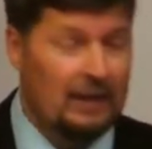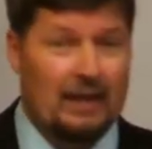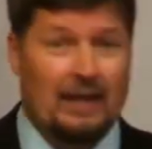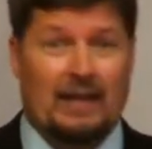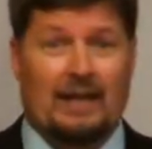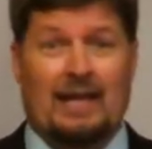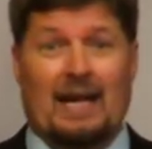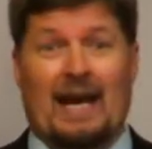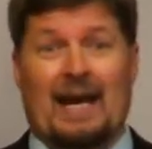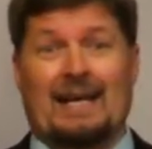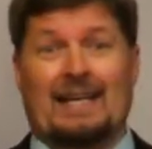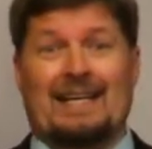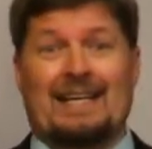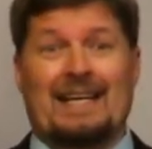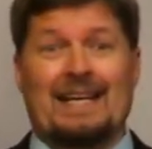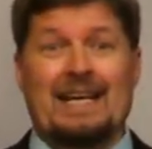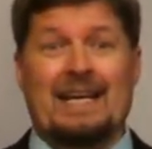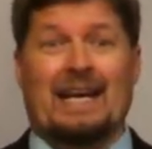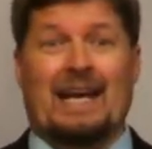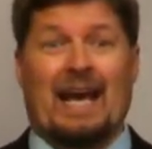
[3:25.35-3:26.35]
that
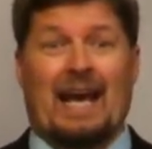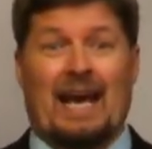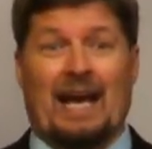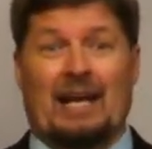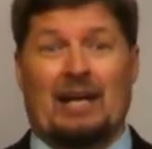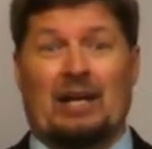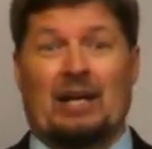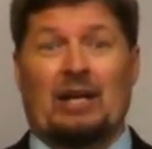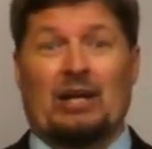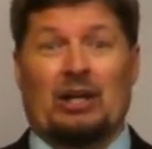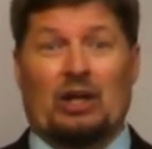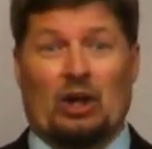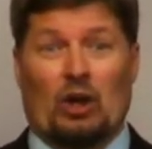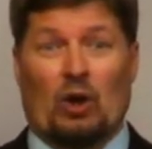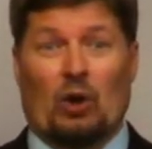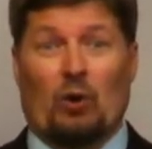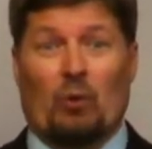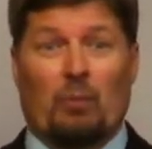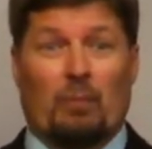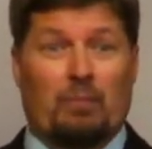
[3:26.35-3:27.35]
he can, you
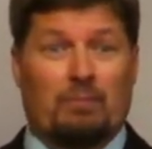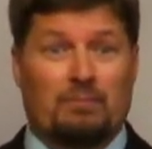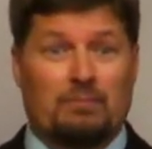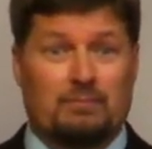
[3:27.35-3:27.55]
know,